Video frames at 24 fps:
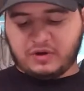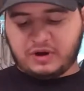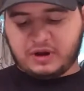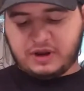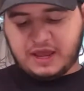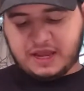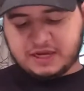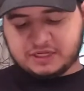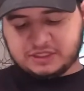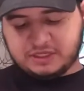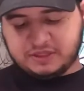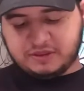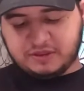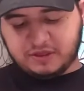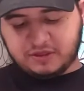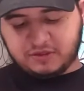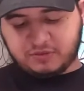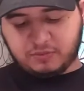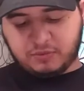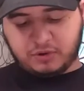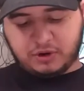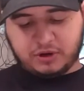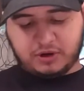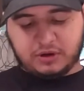And actually, this
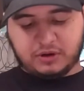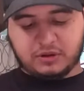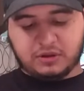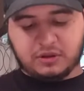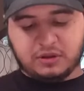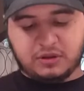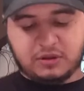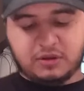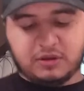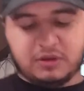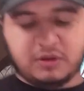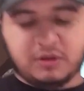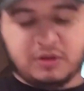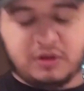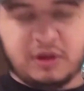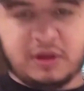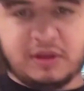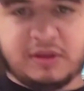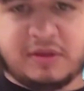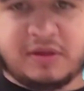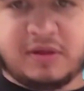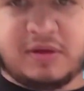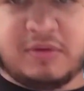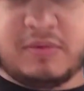one, you can
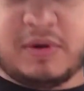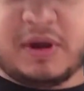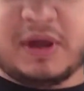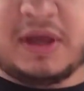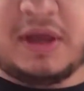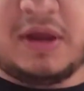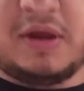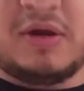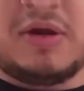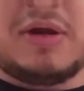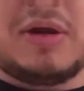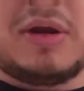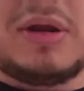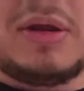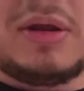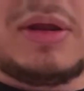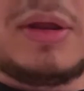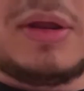see right here,